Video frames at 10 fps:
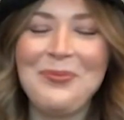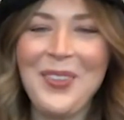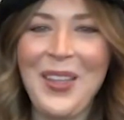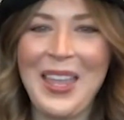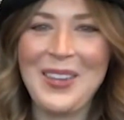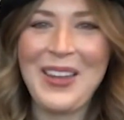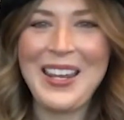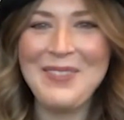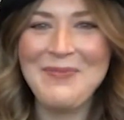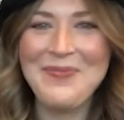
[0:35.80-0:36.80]
Okay, you
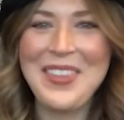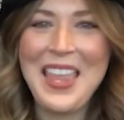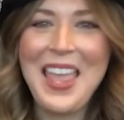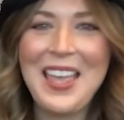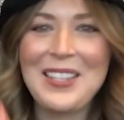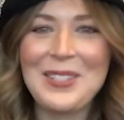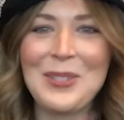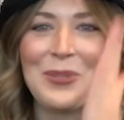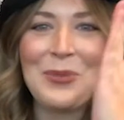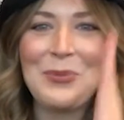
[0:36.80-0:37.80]
ready?
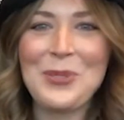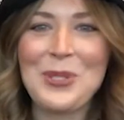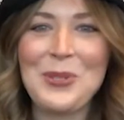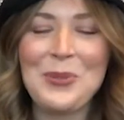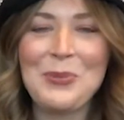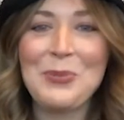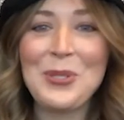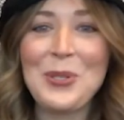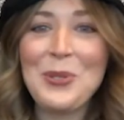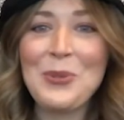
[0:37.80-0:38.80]
Zoom, zoom,
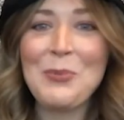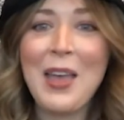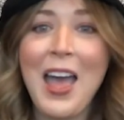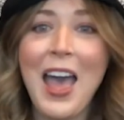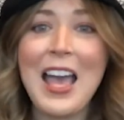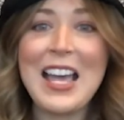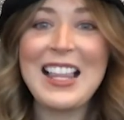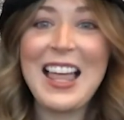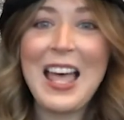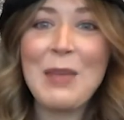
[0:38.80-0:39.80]
zoom,
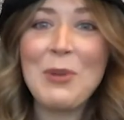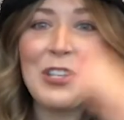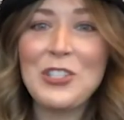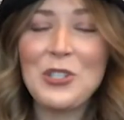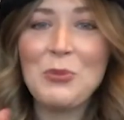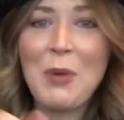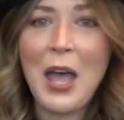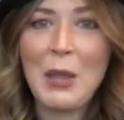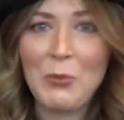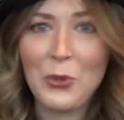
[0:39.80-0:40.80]
climb onto
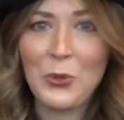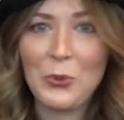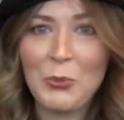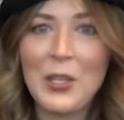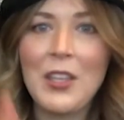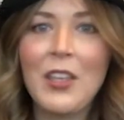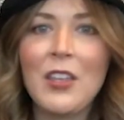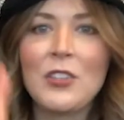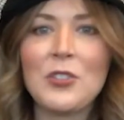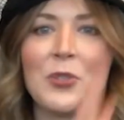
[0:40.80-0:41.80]
my broom.
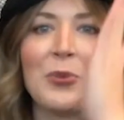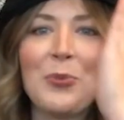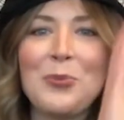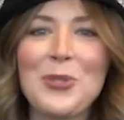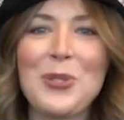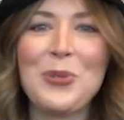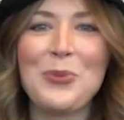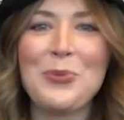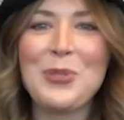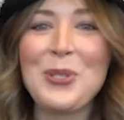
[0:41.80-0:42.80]
Zoom,
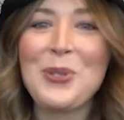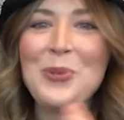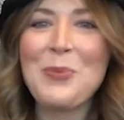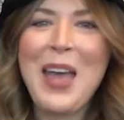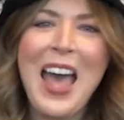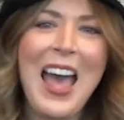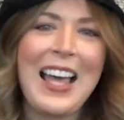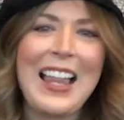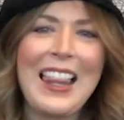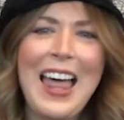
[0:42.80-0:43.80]
zoom, zoom,
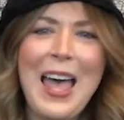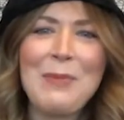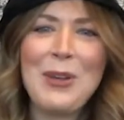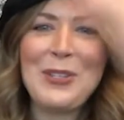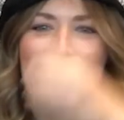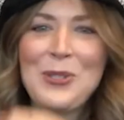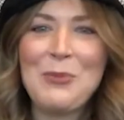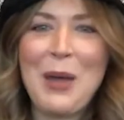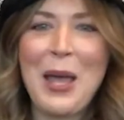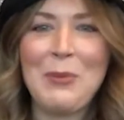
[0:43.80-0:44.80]
climb onto
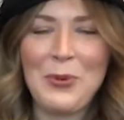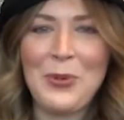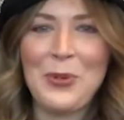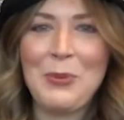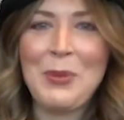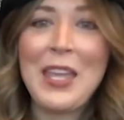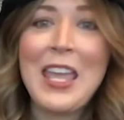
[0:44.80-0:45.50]
my broom.